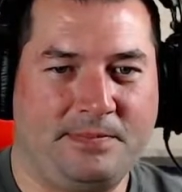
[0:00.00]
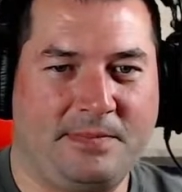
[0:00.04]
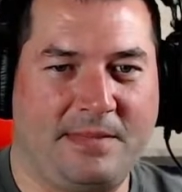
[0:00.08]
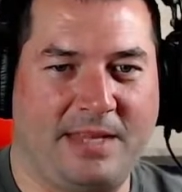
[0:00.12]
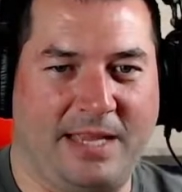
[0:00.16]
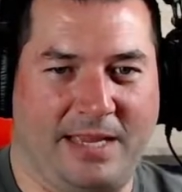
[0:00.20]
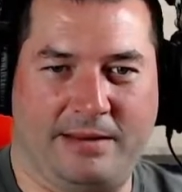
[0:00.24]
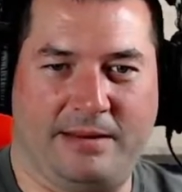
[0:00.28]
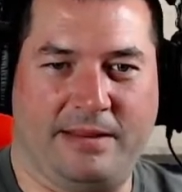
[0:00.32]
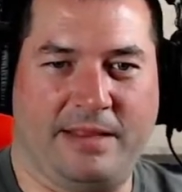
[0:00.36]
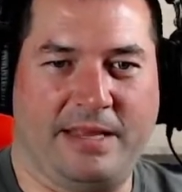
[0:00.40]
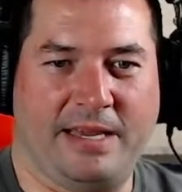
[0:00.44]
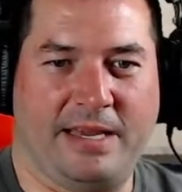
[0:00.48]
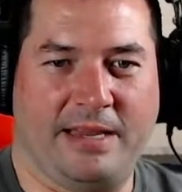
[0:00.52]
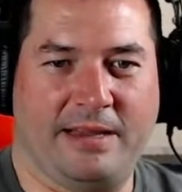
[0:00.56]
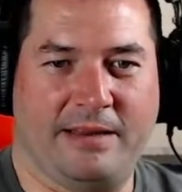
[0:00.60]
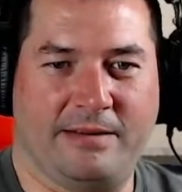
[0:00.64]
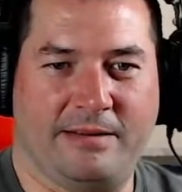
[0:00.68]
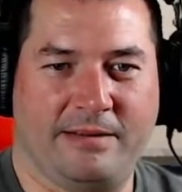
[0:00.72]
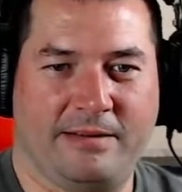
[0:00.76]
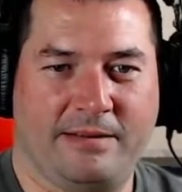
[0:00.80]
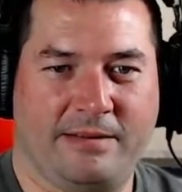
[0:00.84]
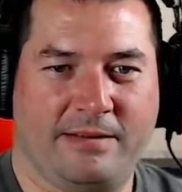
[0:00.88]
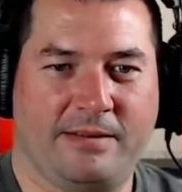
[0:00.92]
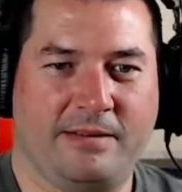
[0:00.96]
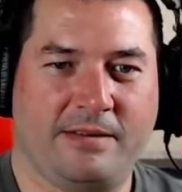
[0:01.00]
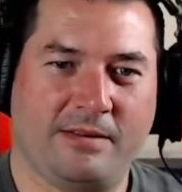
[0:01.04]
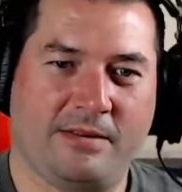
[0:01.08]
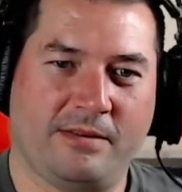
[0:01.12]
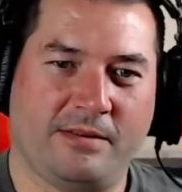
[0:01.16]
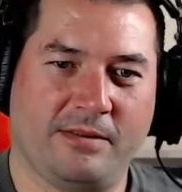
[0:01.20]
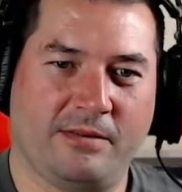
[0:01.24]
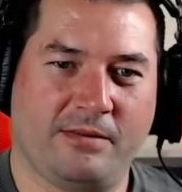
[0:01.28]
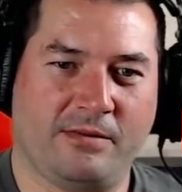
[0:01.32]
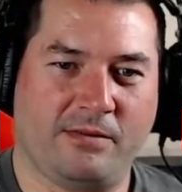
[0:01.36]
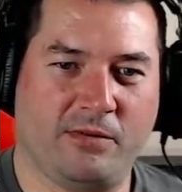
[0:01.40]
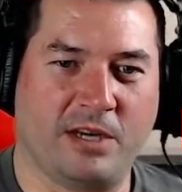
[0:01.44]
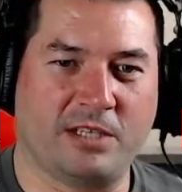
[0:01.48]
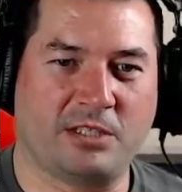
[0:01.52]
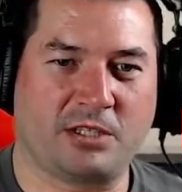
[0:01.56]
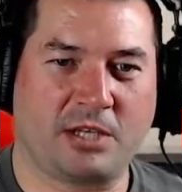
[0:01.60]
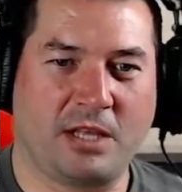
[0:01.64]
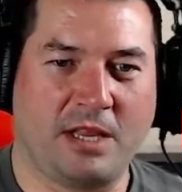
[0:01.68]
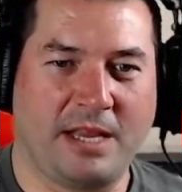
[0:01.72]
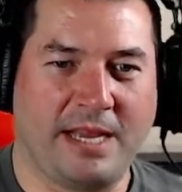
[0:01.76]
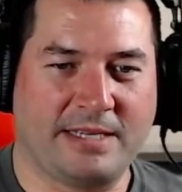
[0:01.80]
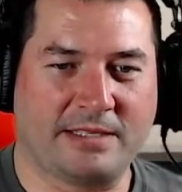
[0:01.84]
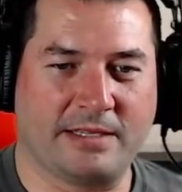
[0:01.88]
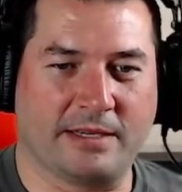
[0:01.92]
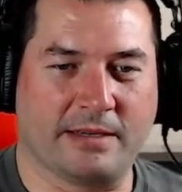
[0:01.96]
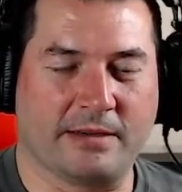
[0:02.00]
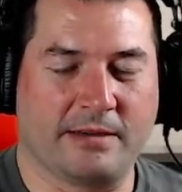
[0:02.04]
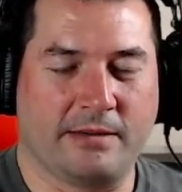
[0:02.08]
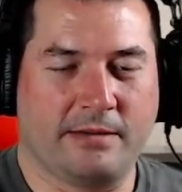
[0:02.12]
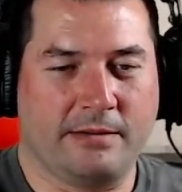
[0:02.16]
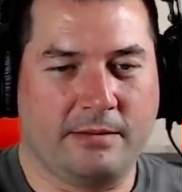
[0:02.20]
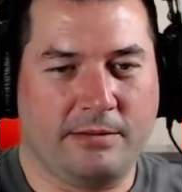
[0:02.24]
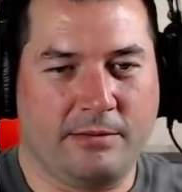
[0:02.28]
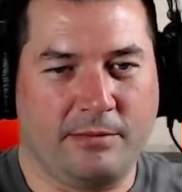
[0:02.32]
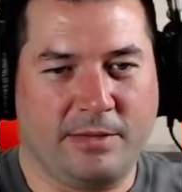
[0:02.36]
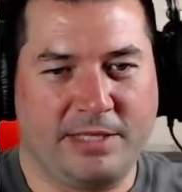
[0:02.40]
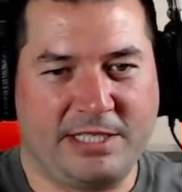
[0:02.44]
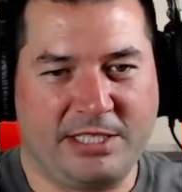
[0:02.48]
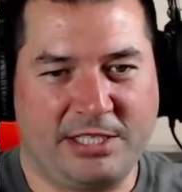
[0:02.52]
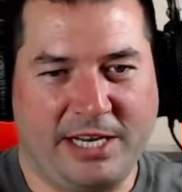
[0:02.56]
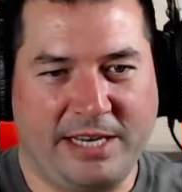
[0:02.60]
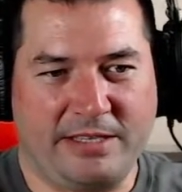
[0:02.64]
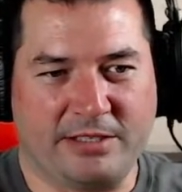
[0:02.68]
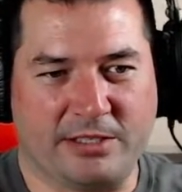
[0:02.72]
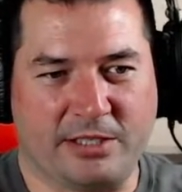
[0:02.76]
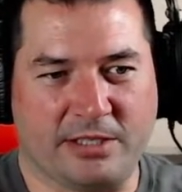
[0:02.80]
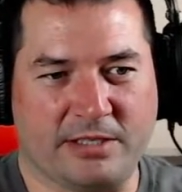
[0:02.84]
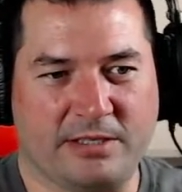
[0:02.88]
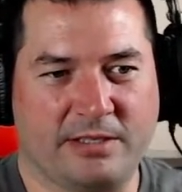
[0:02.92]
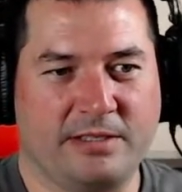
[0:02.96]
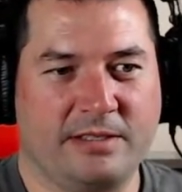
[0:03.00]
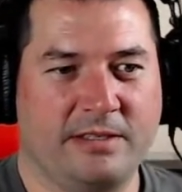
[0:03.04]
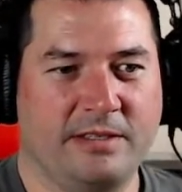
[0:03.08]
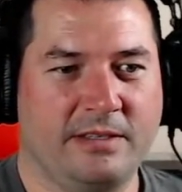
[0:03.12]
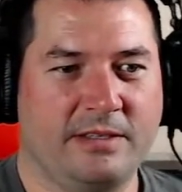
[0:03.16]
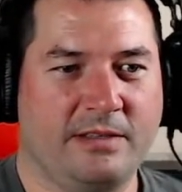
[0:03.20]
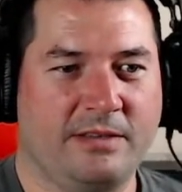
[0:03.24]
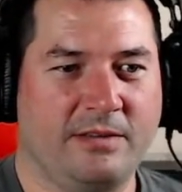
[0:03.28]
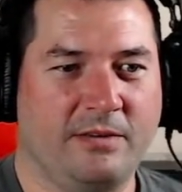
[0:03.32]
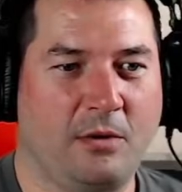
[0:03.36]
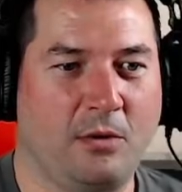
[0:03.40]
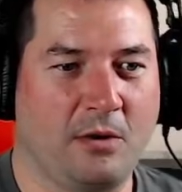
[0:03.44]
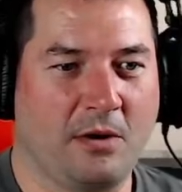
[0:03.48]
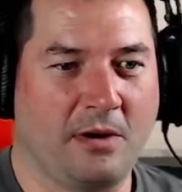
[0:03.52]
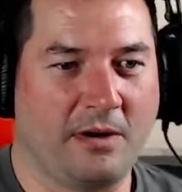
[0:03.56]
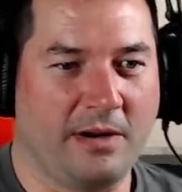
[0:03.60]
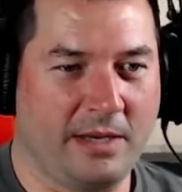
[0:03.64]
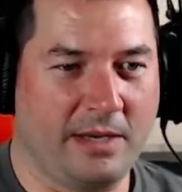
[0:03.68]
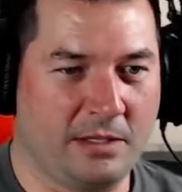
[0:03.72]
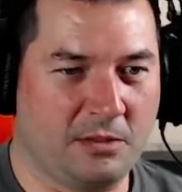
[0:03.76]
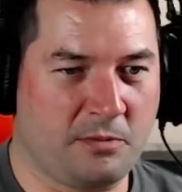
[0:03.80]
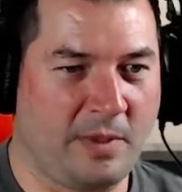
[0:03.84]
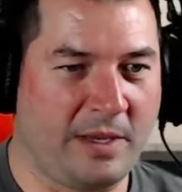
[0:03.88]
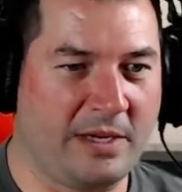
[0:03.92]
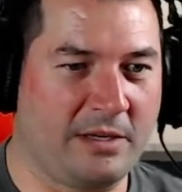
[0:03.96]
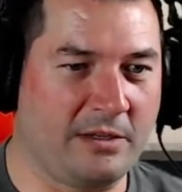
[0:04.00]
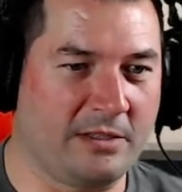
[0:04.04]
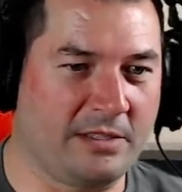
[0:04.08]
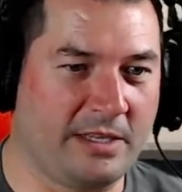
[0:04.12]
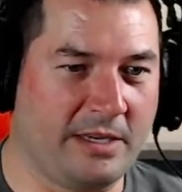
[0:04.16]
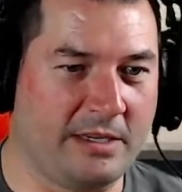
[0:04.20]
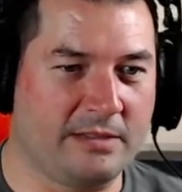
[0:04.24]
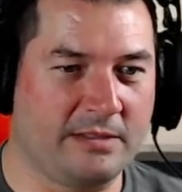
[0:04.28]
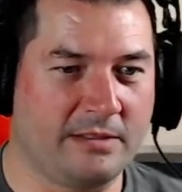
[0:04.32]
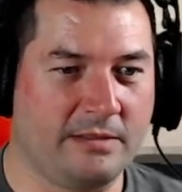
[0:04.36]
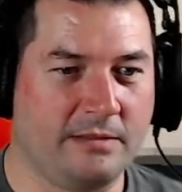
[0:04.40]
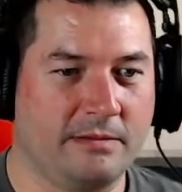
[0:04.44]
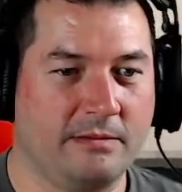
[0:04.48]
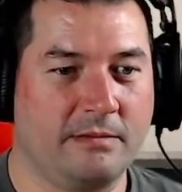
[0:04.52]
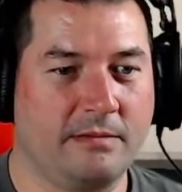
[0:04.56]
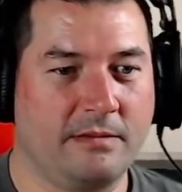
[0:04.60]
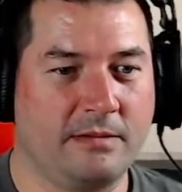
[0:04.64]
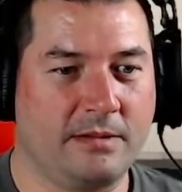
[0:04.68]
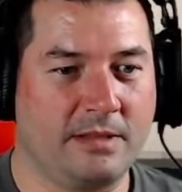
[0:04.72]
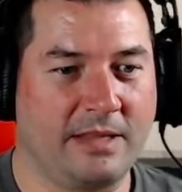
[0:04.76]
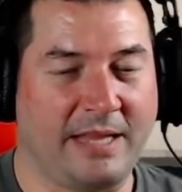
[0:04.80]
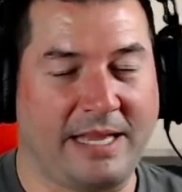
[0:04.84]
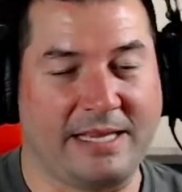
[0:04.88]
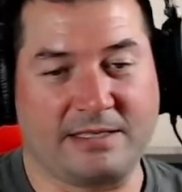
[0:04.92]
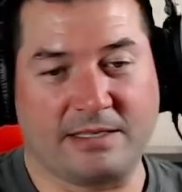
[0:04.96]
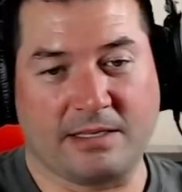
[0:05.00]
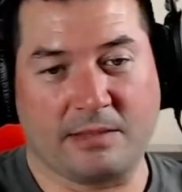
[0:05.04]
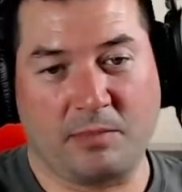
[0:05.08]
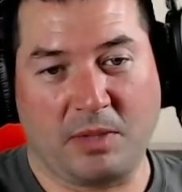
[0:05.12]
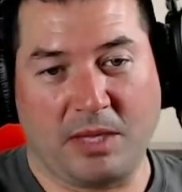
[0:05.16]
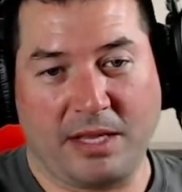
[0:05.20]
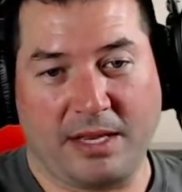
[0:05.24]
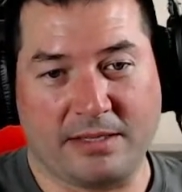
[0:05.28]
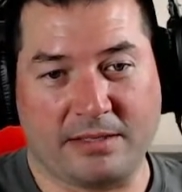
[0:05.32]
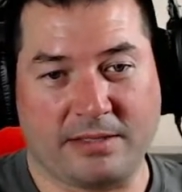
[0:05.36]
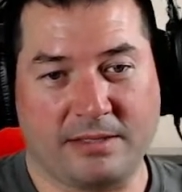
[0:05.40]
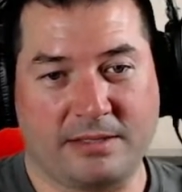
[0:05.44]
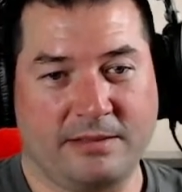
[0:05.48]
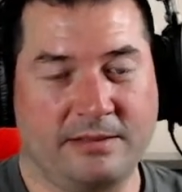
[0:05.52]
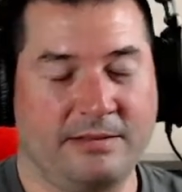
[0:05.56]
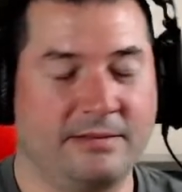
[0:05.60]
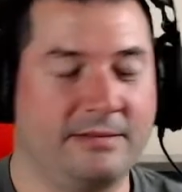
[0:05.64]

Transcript: and then fresh Classic with changes, or as Peter says, Classic Plus.